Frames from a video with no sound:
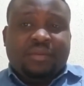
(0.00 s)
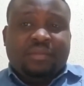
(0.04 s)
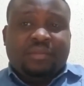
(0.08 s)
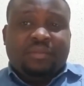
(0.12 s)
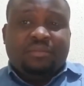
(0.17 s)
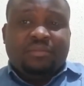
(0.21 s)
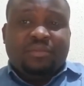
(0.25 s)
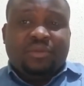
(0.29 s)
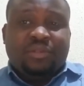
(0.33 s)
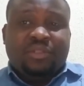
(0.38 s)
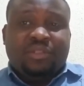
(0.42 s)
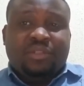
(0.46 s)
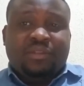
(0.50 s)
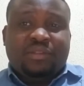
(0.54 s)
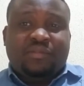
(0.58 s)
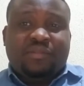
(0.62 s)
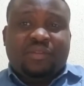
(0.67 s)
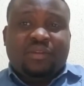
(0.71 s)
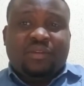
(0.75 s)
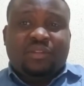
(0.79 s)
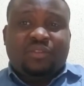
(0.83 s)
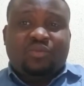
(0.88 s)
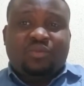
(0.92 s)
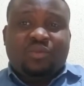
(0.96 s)
Most of
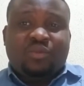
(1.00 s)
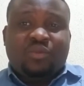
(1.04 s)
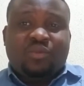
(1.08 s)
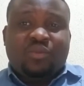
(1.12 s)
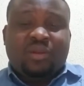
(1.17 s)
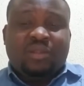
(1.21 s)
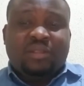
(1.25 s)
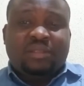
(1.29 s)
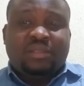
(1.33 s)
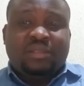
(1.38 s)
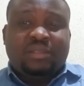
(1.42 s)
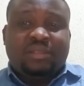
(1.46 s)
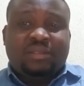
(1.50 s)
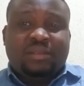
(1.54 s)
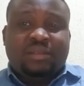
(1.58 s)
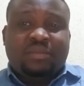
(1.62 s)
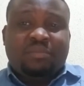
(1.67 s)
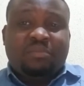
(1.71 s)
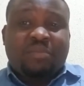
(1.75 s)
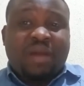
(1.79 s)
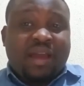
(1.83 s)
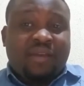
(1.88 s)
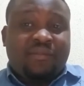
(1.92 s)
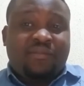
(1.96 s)
us will want a
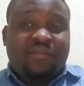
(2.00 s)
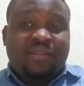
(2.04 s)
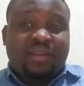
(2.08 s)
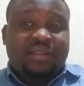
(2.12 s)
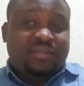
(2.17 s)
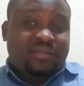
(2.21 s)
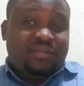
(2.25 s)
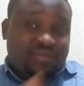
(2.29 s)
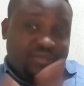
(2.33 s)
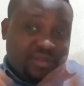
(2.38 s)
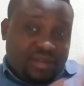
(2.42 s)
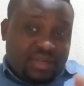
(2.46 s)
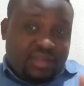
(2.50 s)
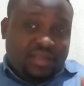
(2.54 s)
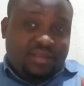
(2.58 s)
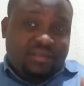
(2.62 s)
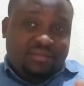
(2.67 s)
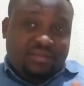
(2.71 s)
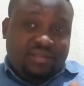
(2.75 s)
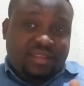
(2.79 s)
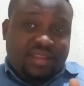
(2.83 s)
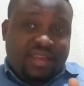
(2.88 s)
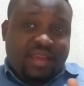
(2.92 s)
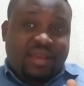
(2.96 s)
perfect, really
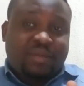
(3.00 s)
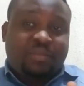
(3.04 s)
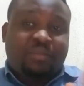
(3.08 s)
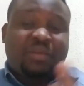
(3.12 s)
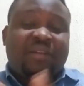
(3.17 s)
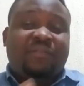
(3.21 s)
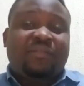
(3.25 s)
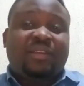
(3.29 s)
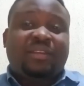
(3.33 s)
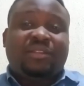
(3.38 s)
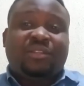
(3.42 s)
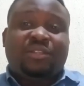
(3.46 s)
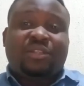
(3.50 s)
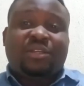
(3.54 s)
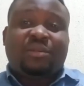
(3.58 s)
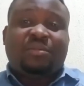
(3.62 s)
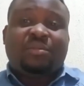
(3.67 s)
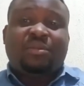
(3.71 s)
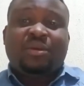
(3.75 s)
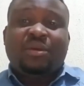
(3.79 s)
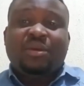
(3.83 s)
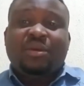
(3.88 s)
near perfect job.